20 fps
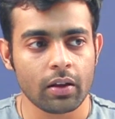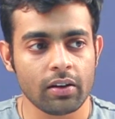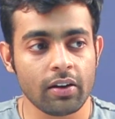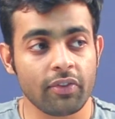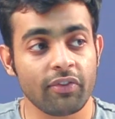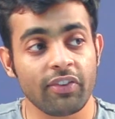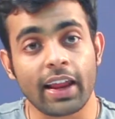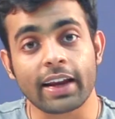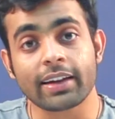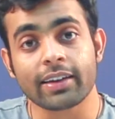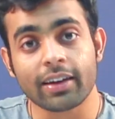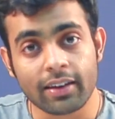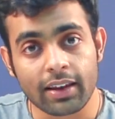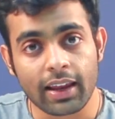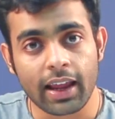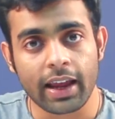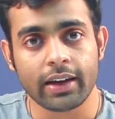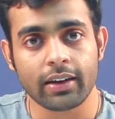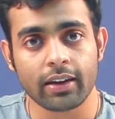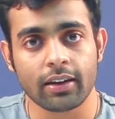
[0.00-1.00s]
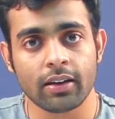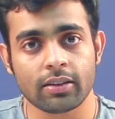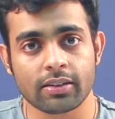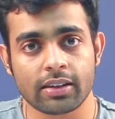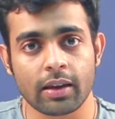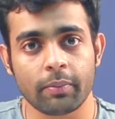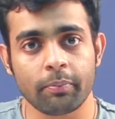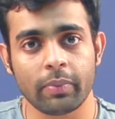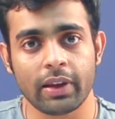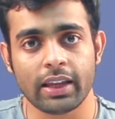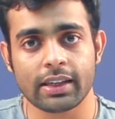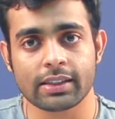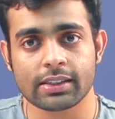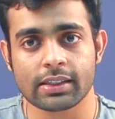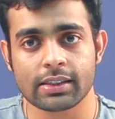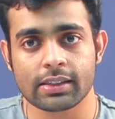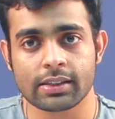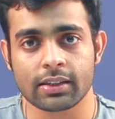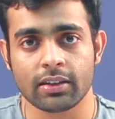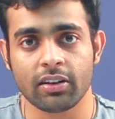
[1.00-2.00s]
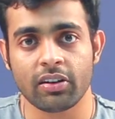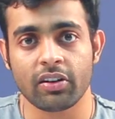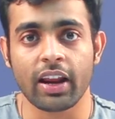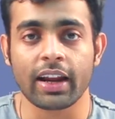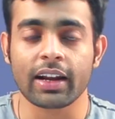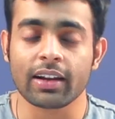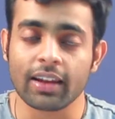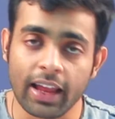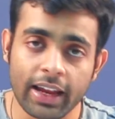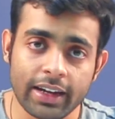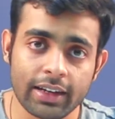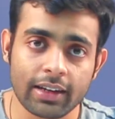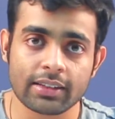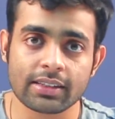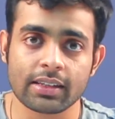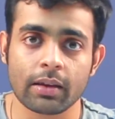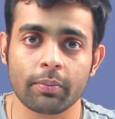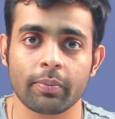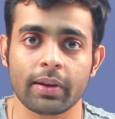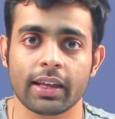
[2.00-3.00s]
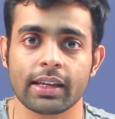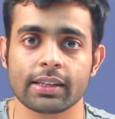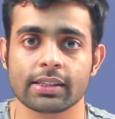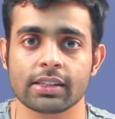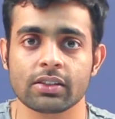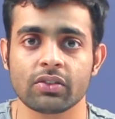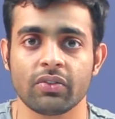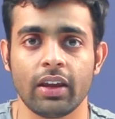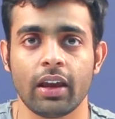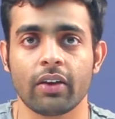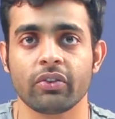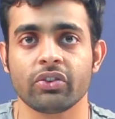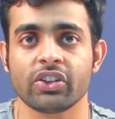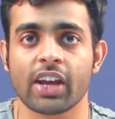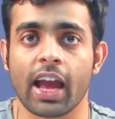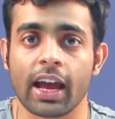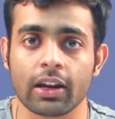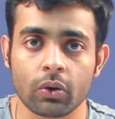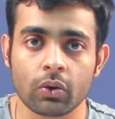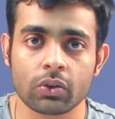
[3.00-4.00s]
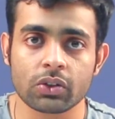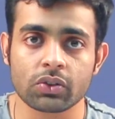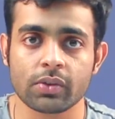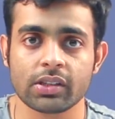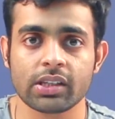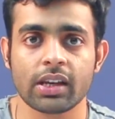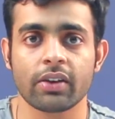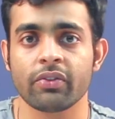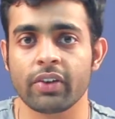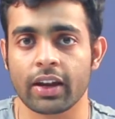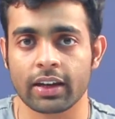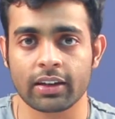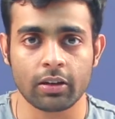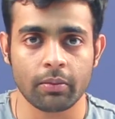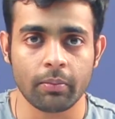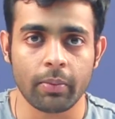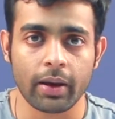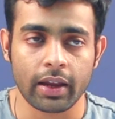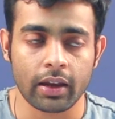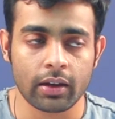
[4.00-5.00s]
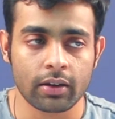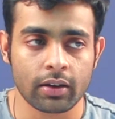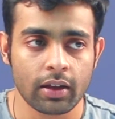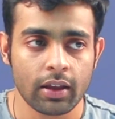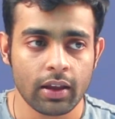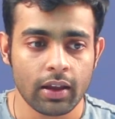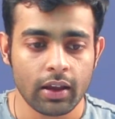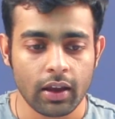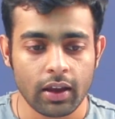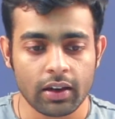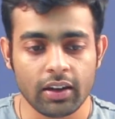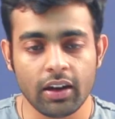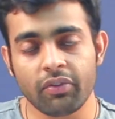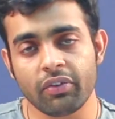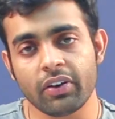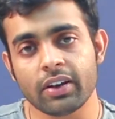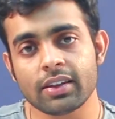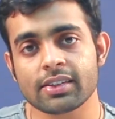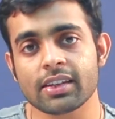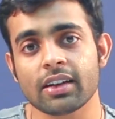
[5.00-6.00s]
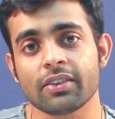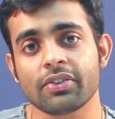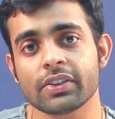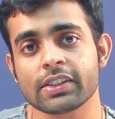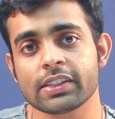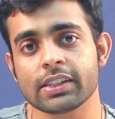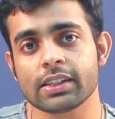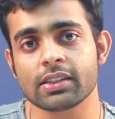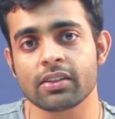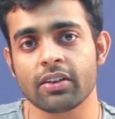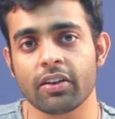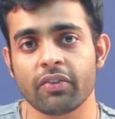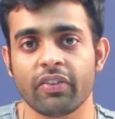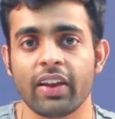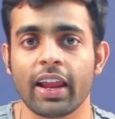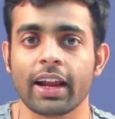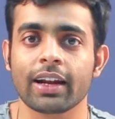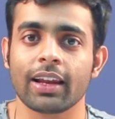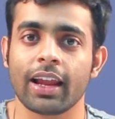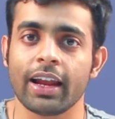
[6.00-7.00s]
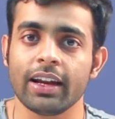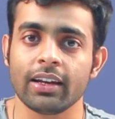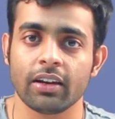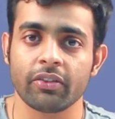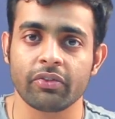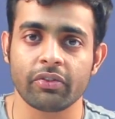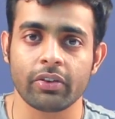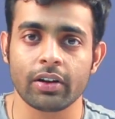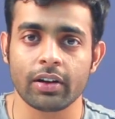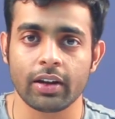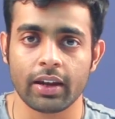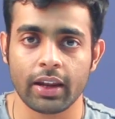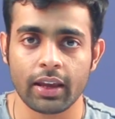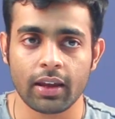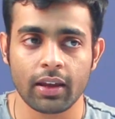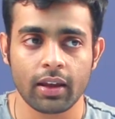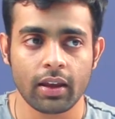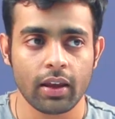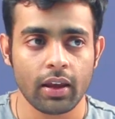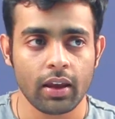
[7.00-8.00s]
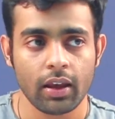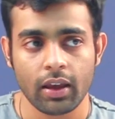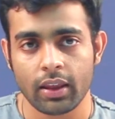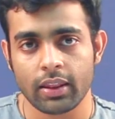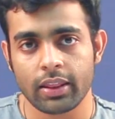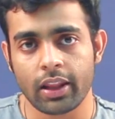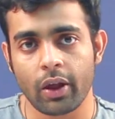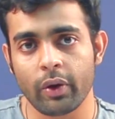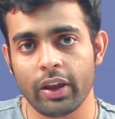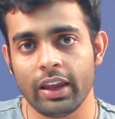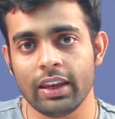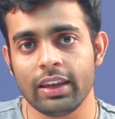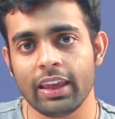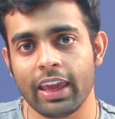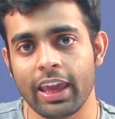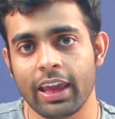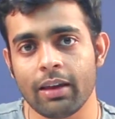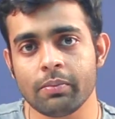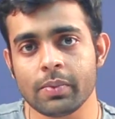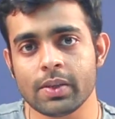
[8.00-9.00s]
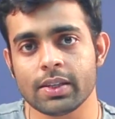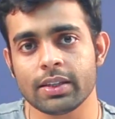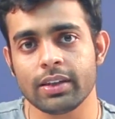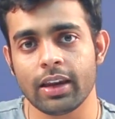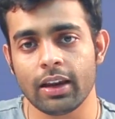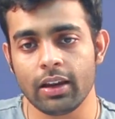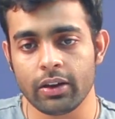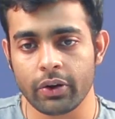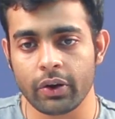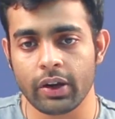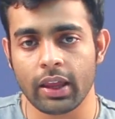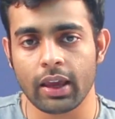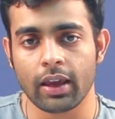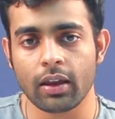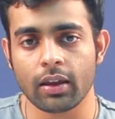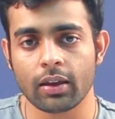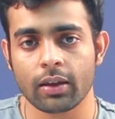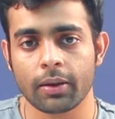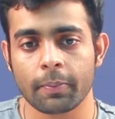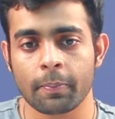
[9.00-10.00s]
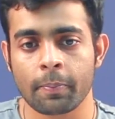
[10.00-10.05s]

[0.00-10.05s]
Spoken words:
reflected light in some places, direct light in some places. We have shadows which are affected by it. Different surfaces reflect light differently. Now in games till today,